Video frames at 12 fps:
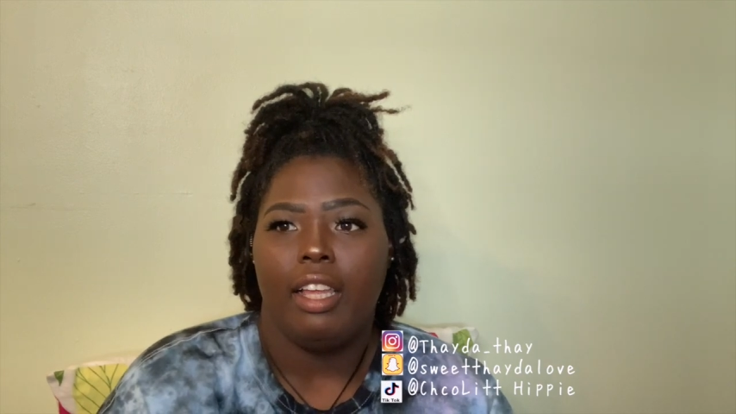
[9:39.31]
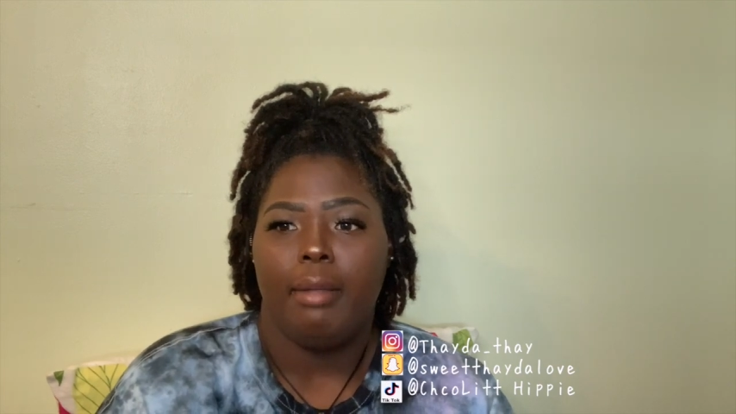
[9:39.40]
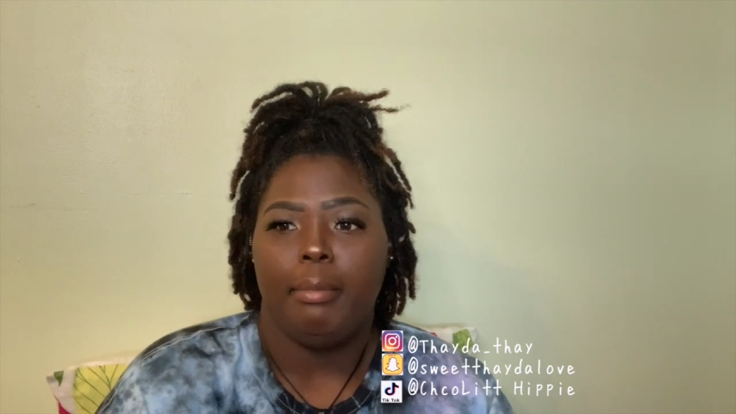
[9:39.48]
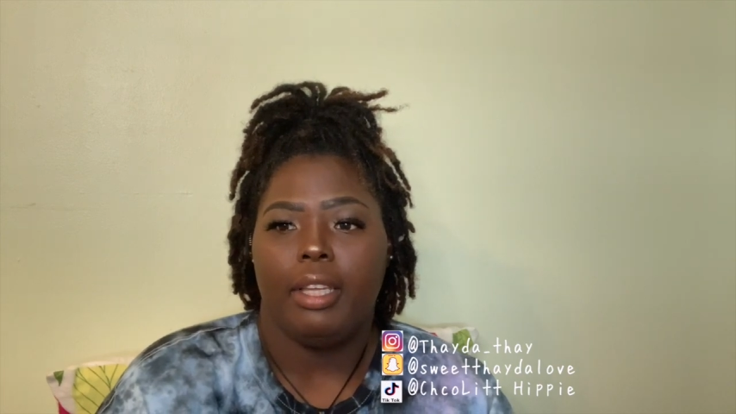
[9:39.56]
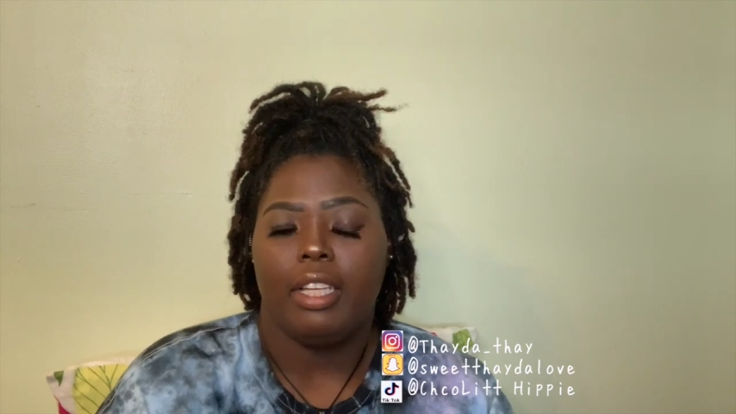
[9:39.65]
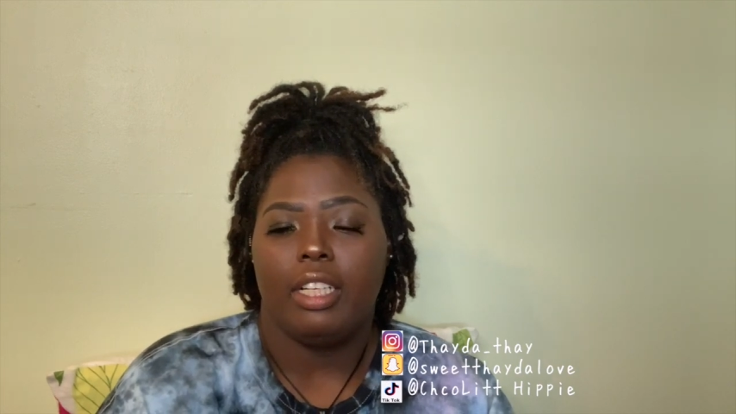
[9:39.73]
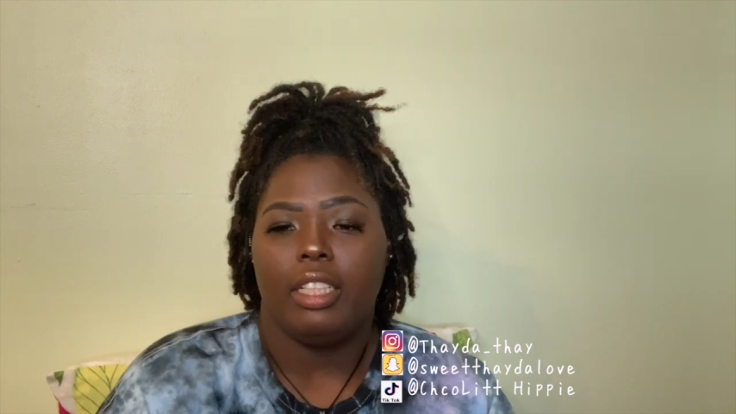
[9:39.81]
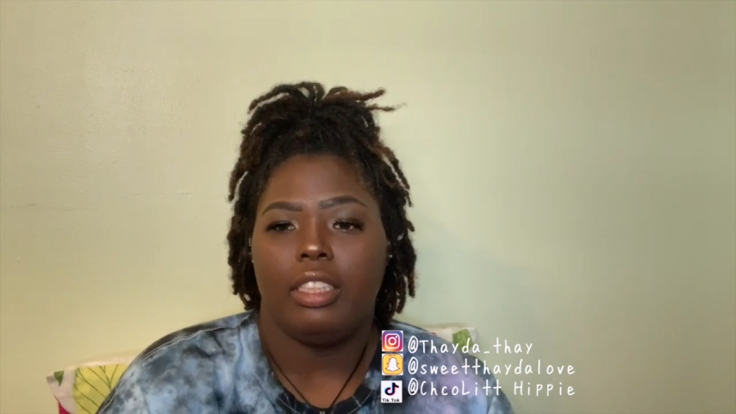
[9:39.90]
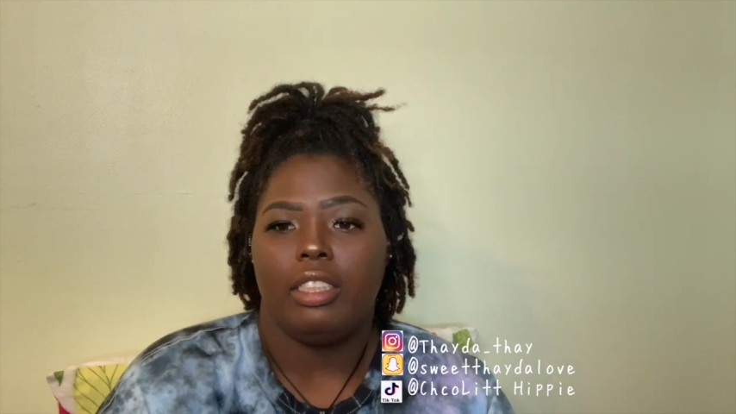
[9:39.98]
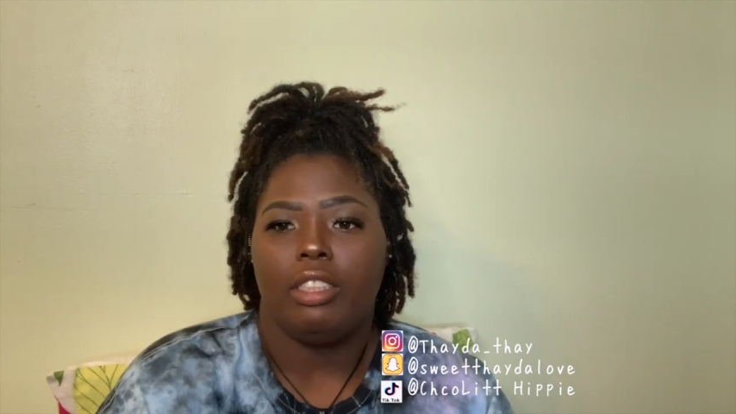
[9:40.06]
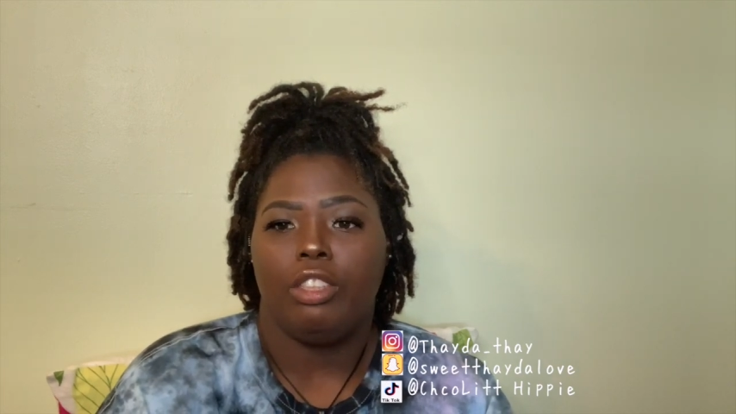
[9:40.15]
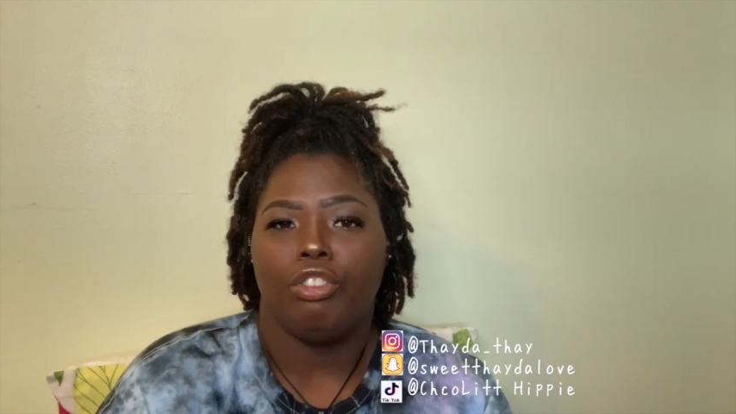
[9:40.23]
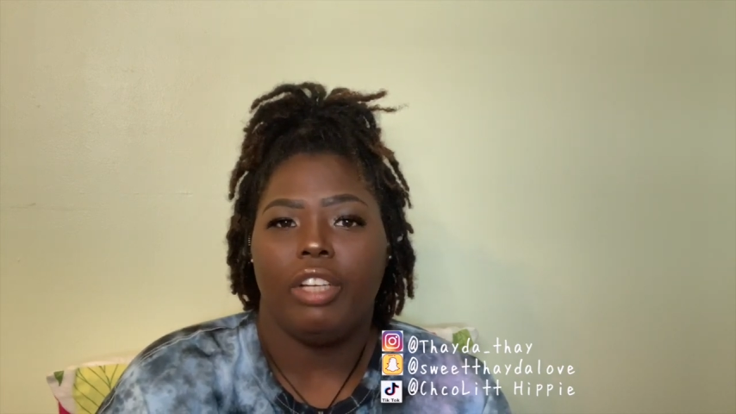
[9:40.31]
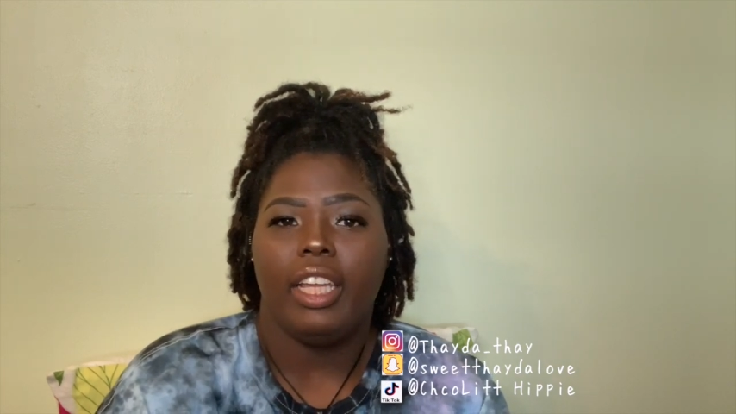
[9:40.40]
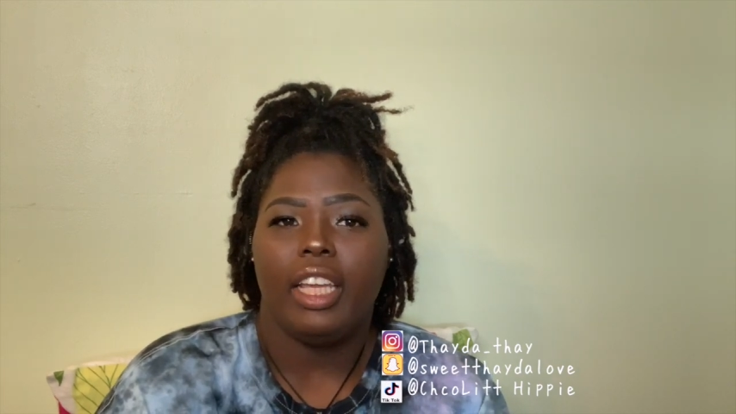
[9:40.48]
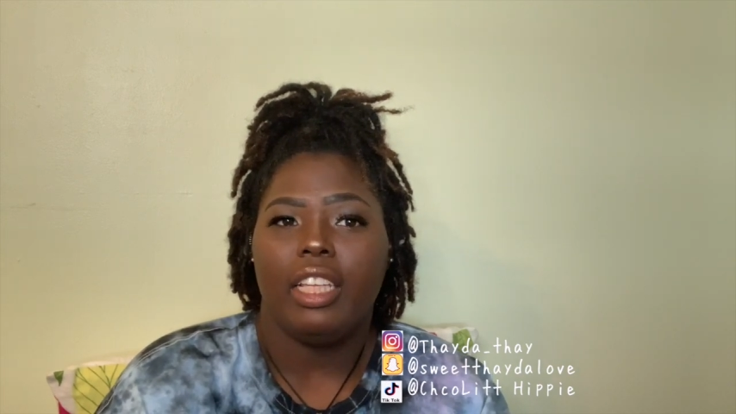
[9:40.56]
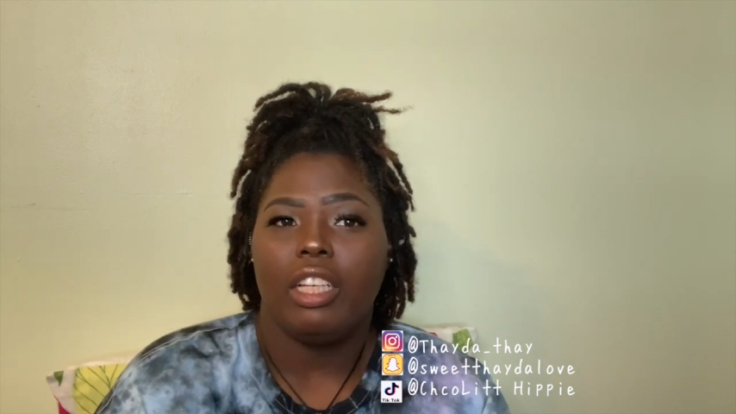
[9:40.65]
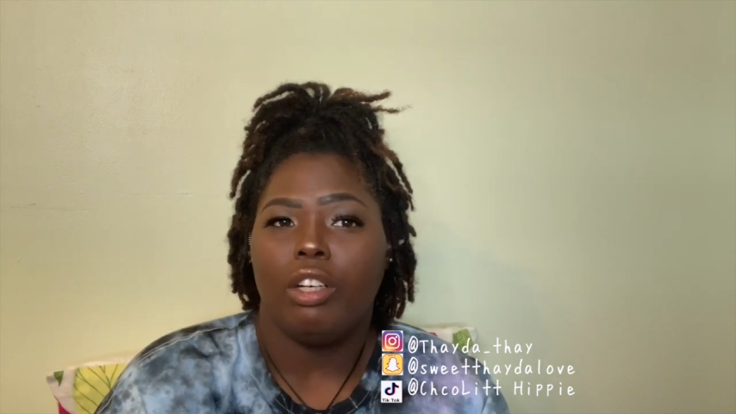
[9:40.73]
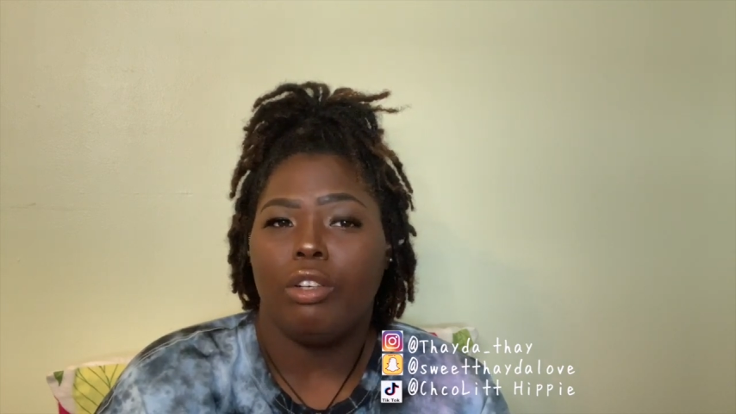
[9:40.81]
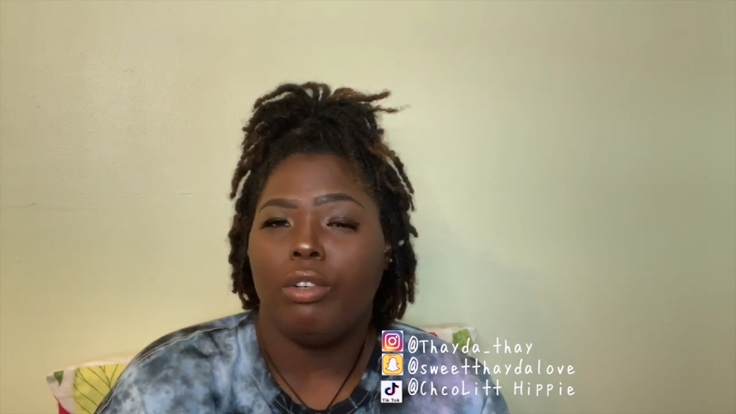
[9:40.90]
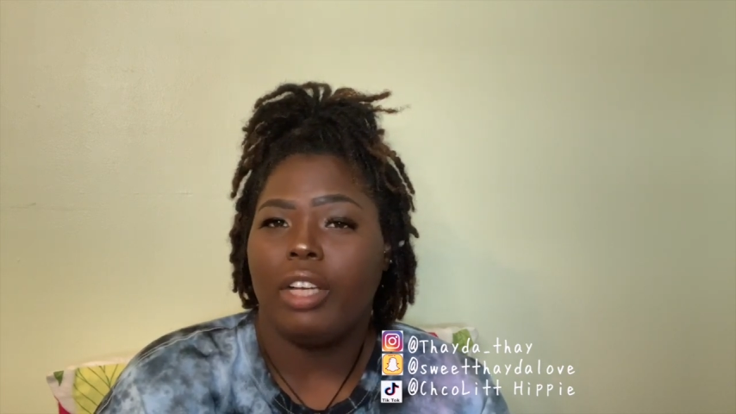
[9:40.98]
because drinking a whole